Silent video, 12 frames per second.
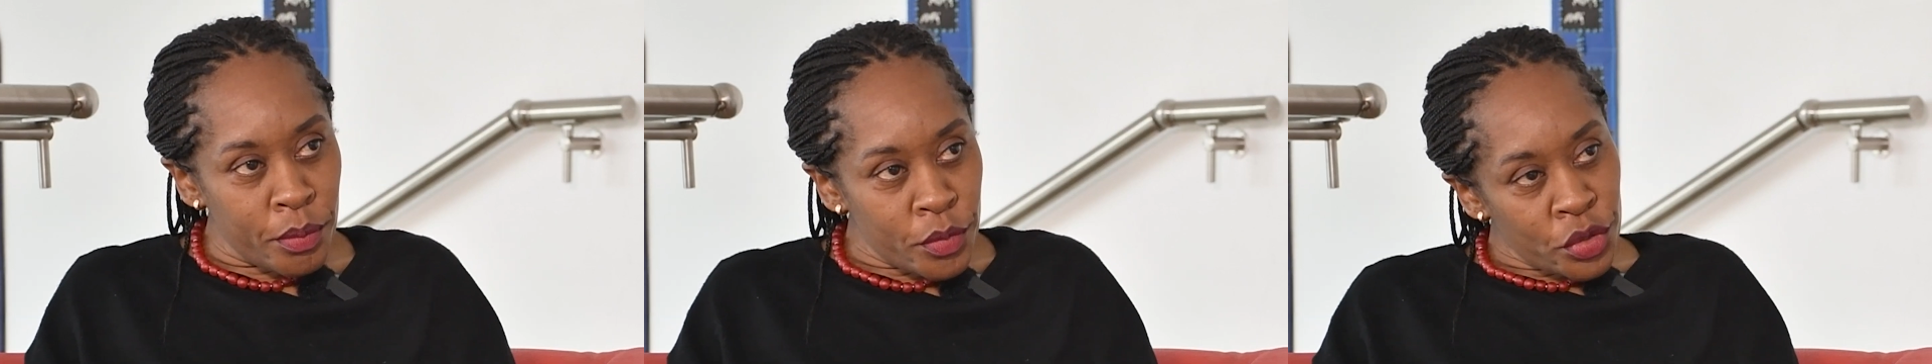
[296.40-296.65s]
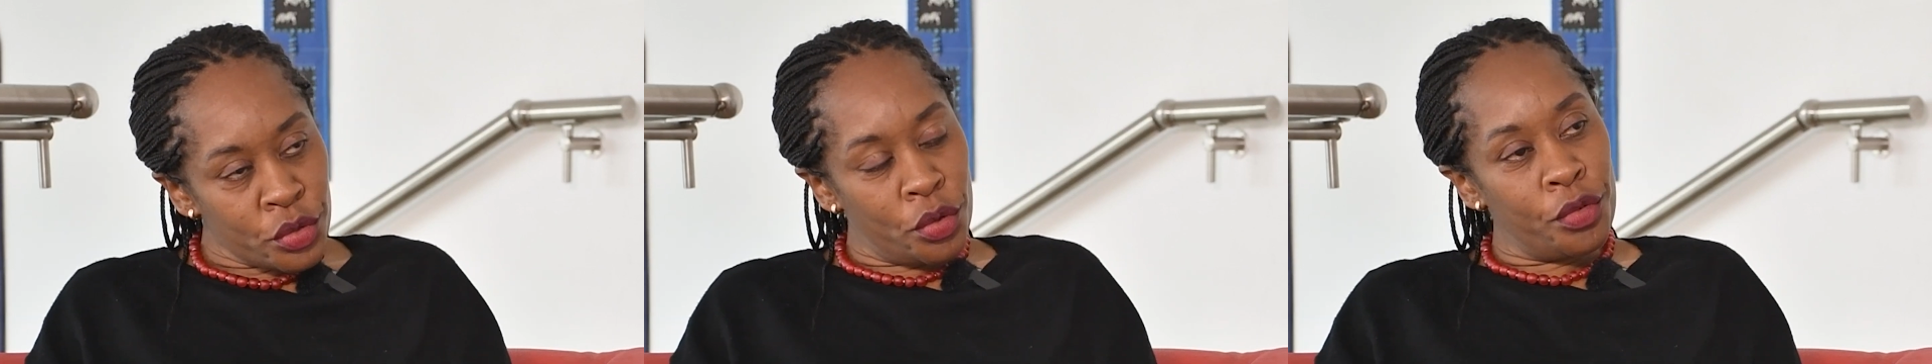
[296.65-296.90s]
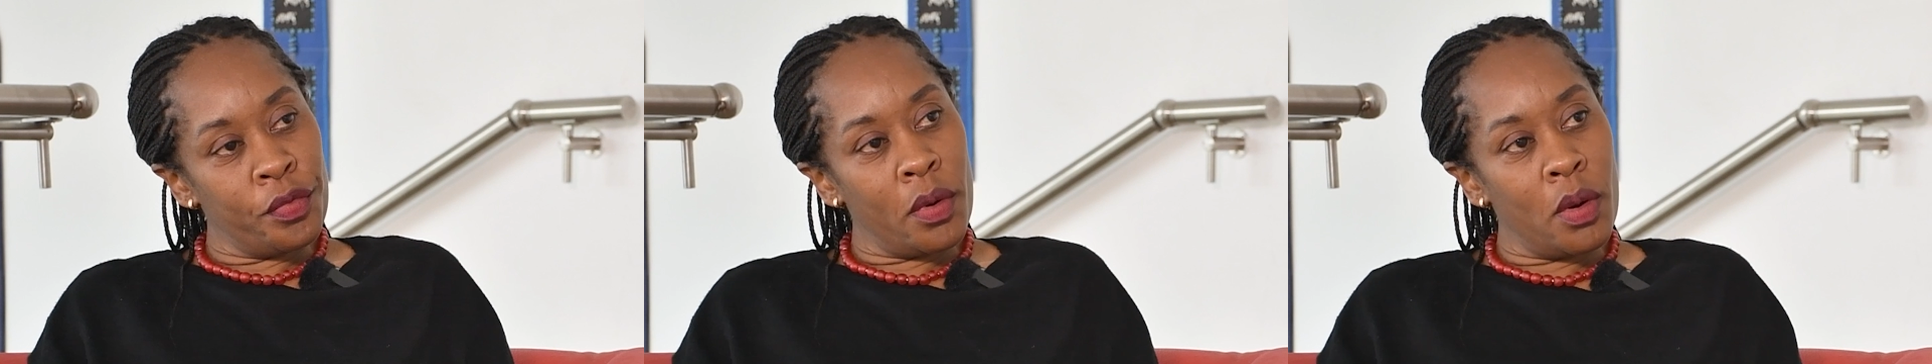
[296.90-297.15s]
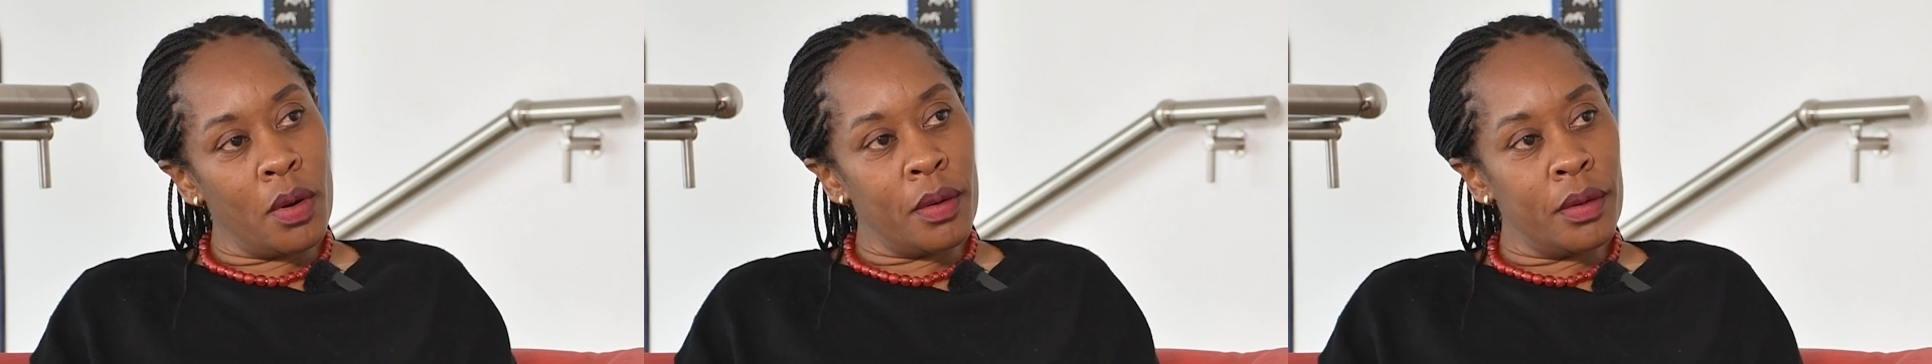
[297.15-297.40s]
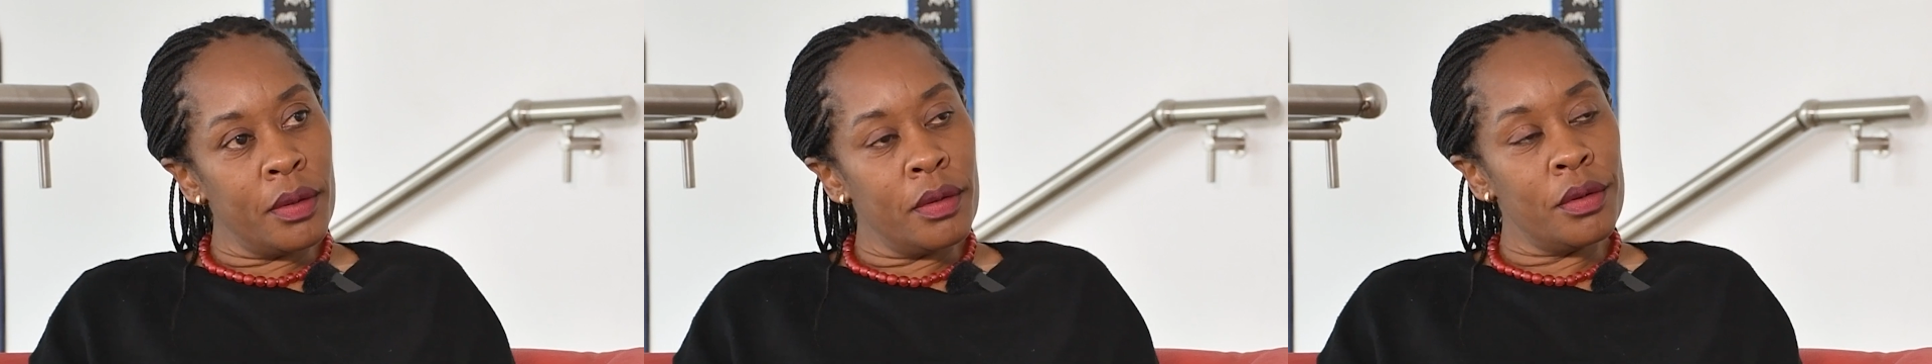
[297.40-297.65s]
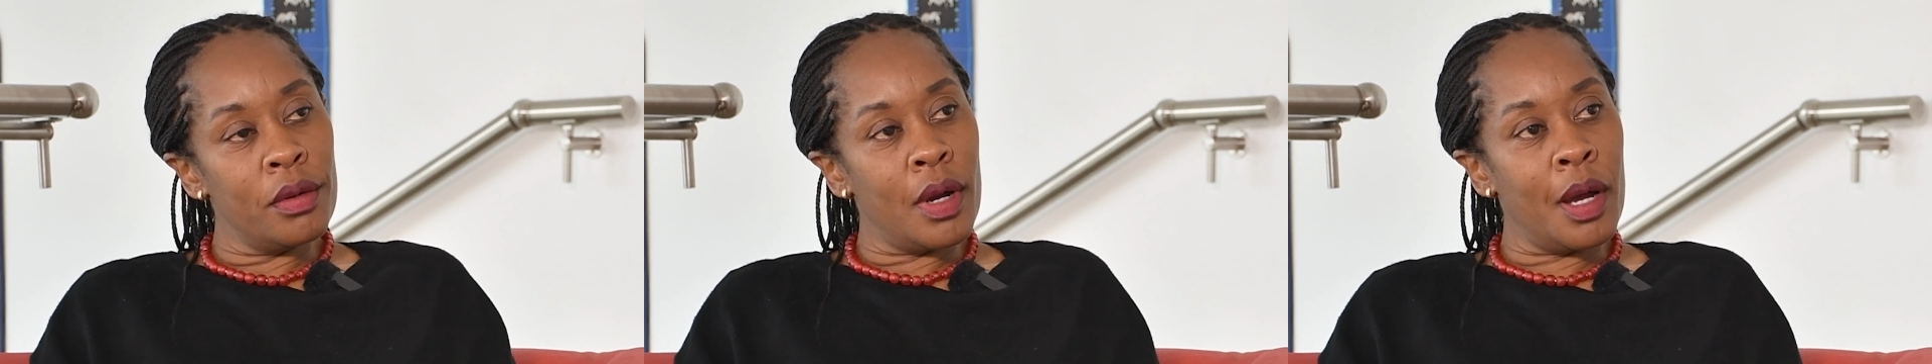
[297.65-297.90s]
So for
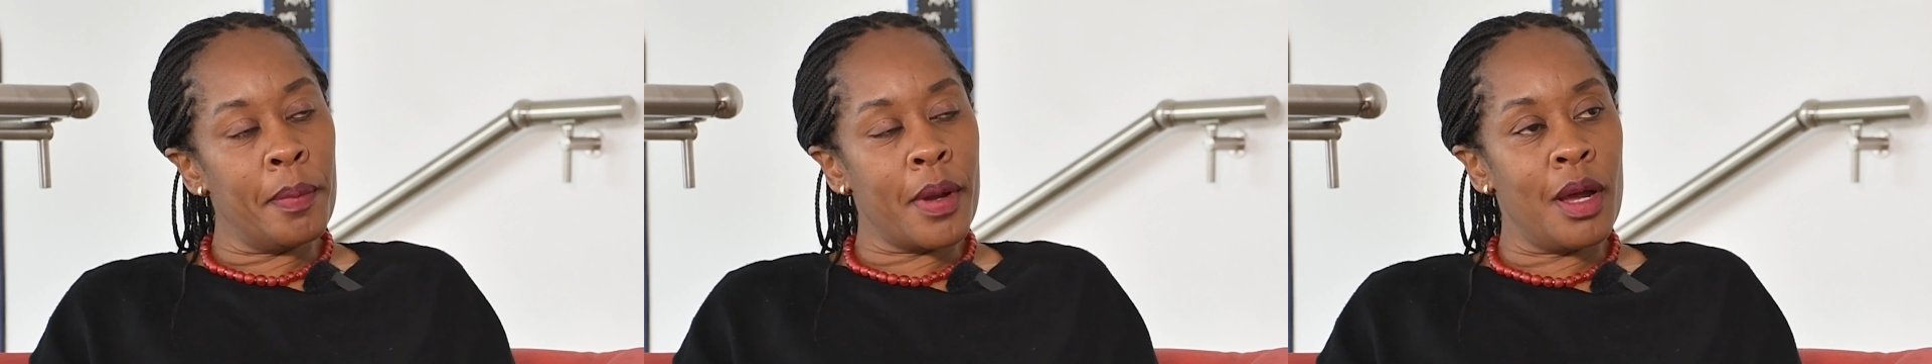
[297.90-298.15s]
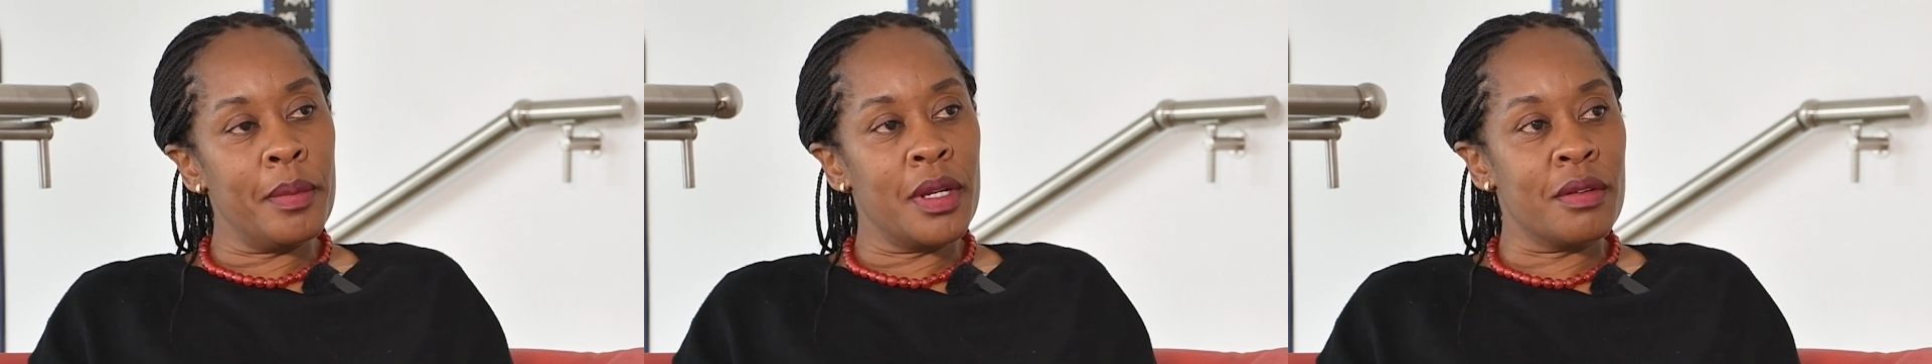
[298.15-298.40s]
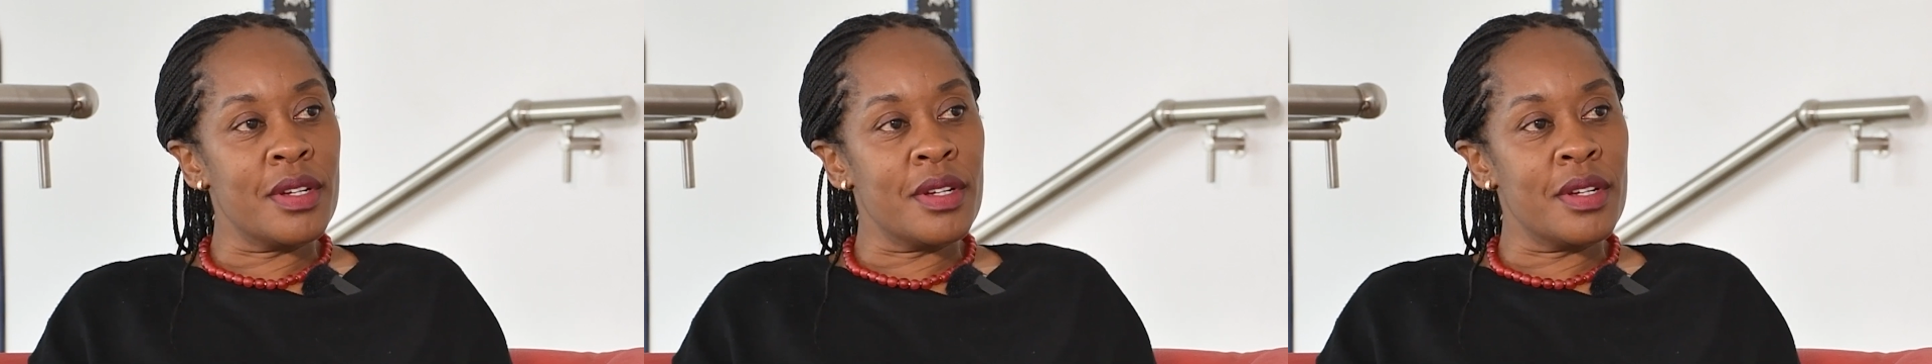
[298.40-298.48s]
upcoming